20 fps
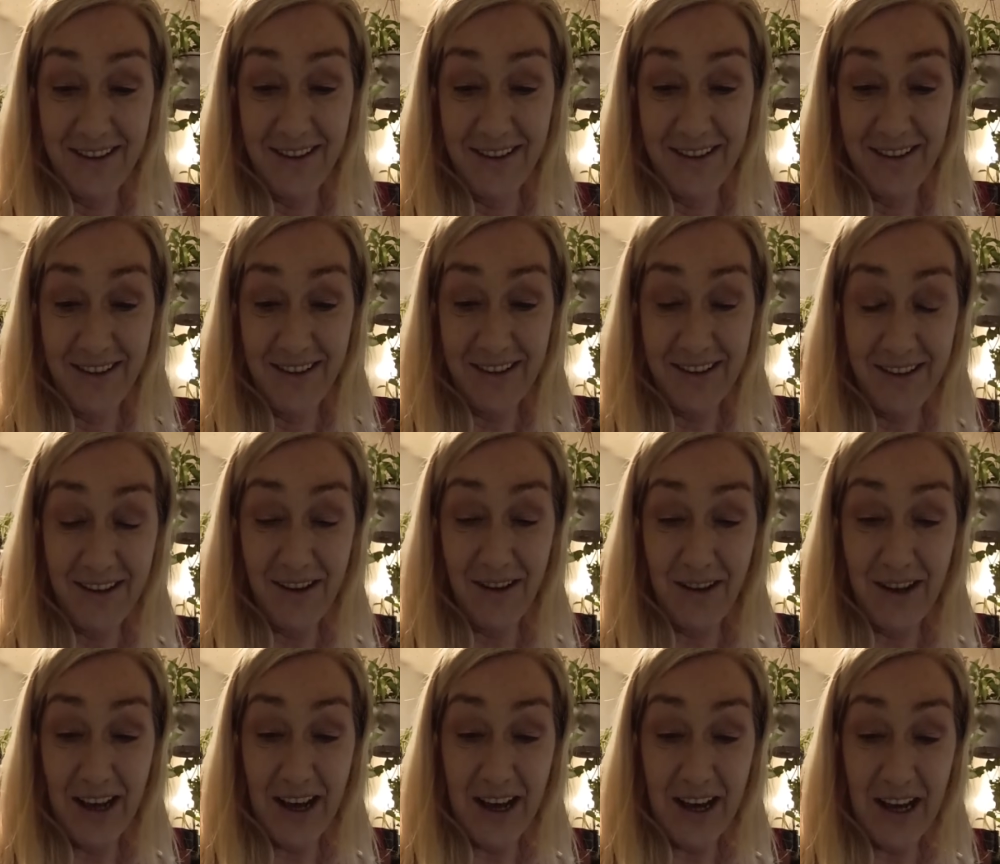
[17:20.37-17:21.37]
So
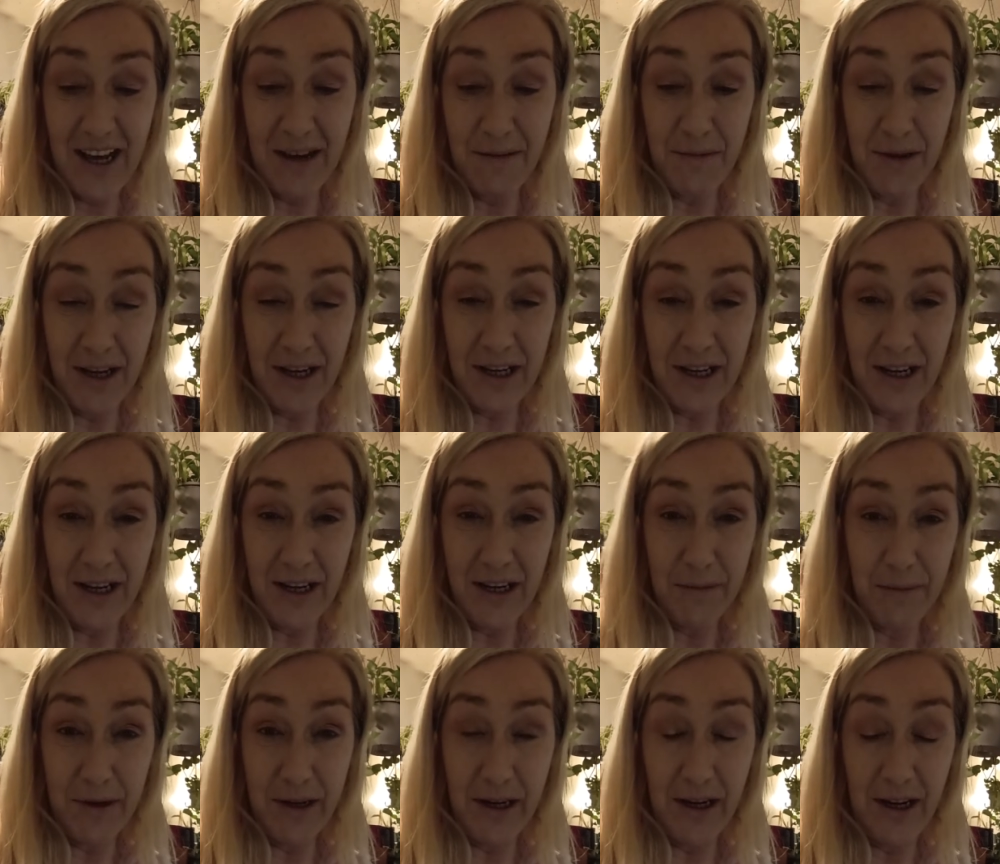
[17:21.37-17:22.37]
yeah, I'm like a lucky
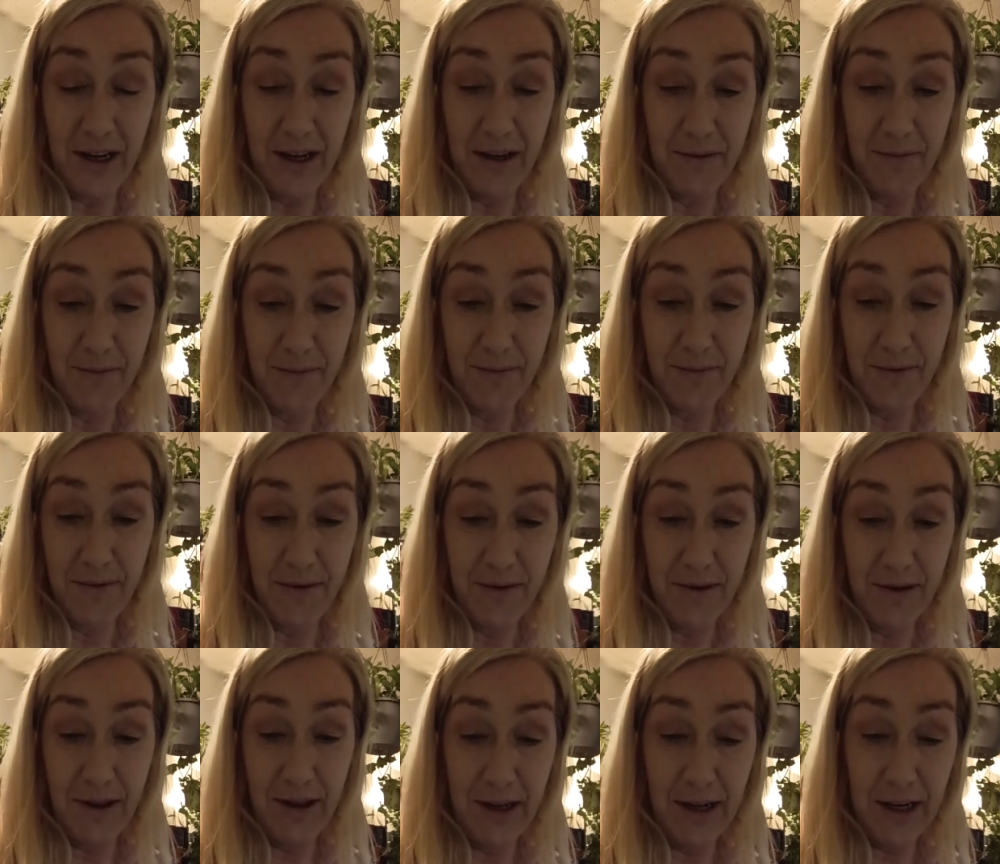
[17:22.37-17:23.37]
bunny.
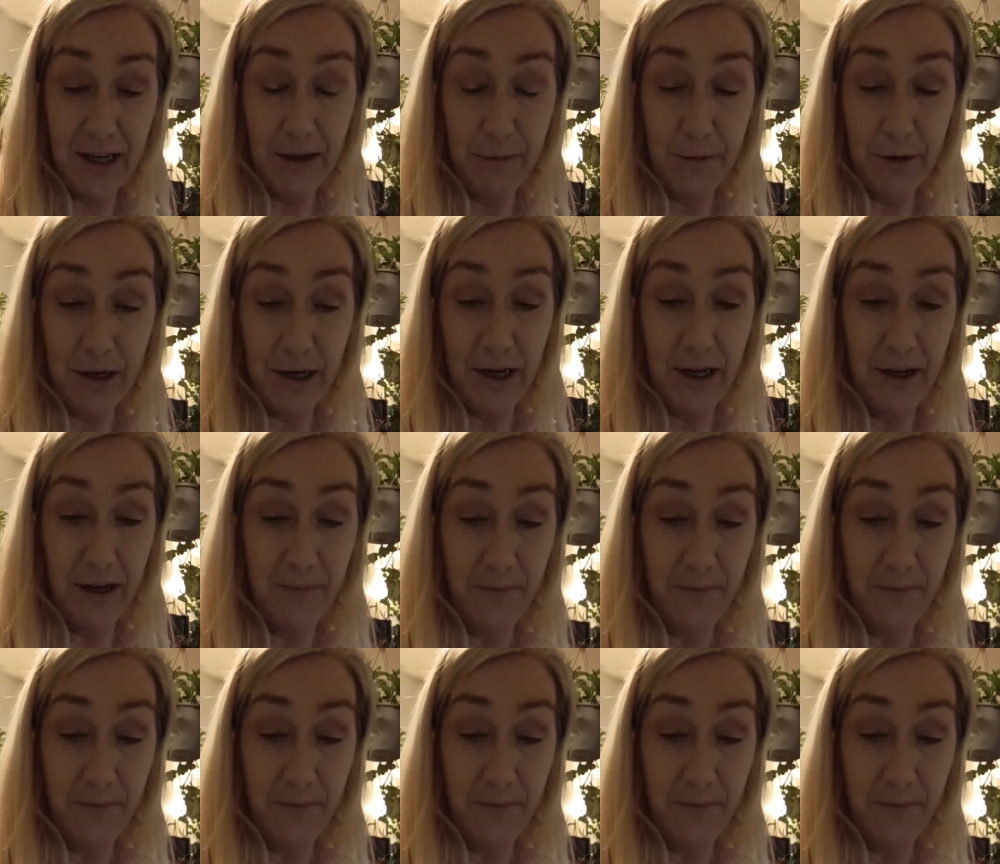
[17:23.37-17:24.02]
Lucky bunny.